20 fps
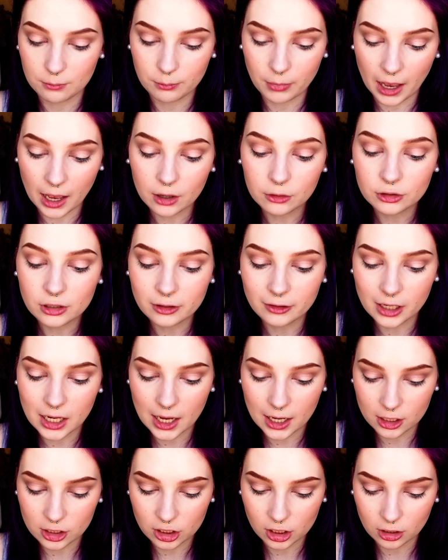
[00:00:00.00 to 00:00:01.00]
powdery
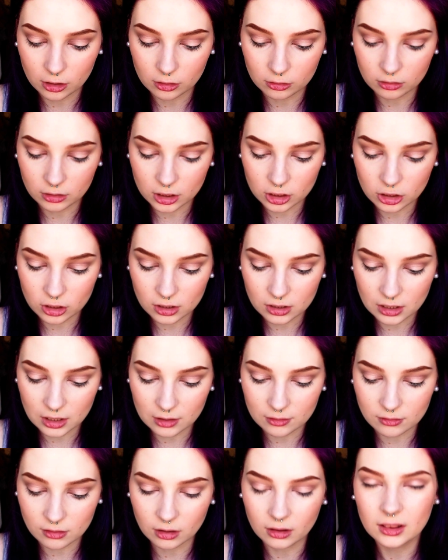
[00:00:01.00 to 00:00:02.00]
eyeshadow that just
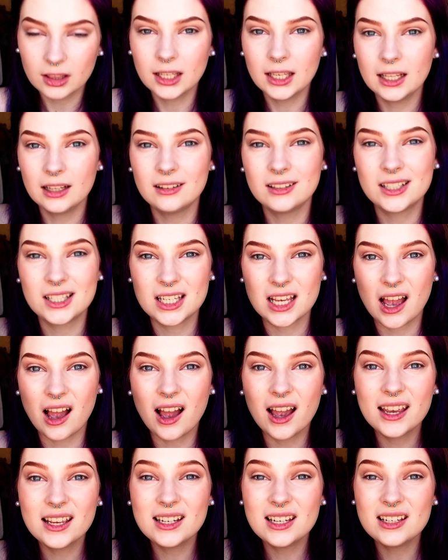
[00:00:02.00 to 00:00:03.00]
gives little
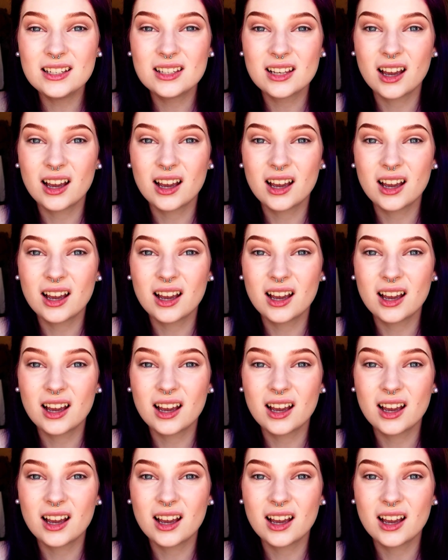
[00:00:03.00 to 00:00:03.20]
tiny,